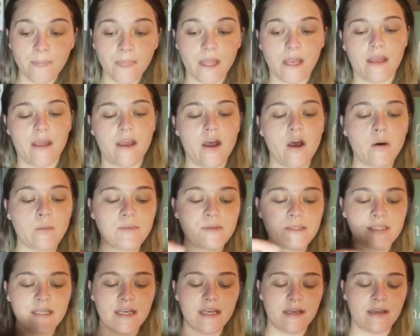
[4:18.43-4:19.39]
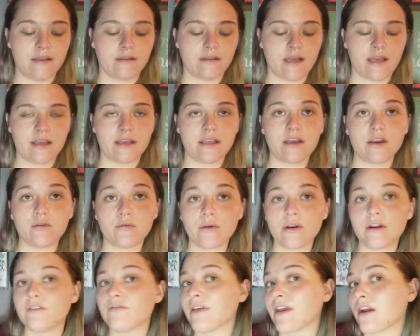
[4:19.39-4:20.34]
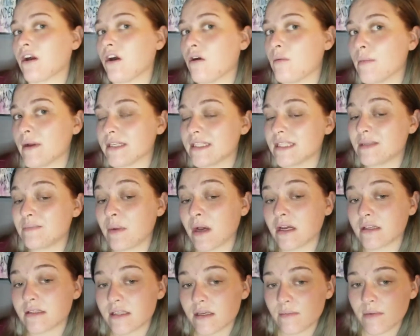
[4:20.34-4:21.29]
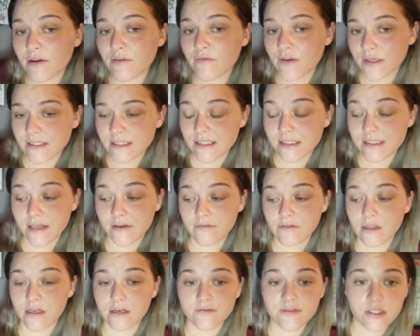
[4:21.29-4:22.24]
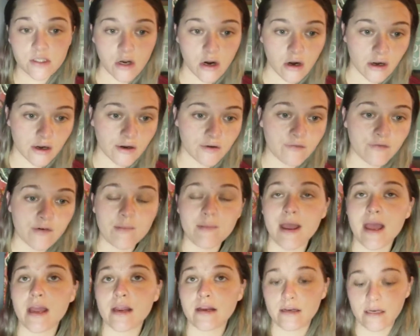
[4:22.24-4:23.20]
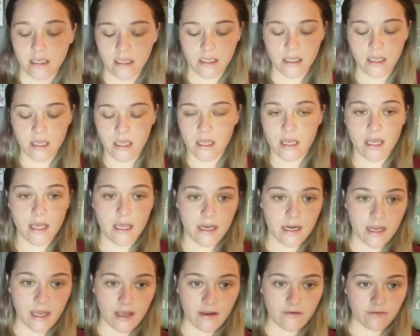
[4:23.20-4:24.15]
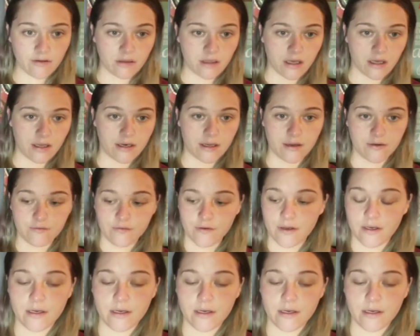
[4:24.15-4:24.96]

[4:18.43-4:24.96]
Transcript: it helps it, like, get rid of, like, all my spots on my face, because I have a lot of scarring from acne, and I have a lot of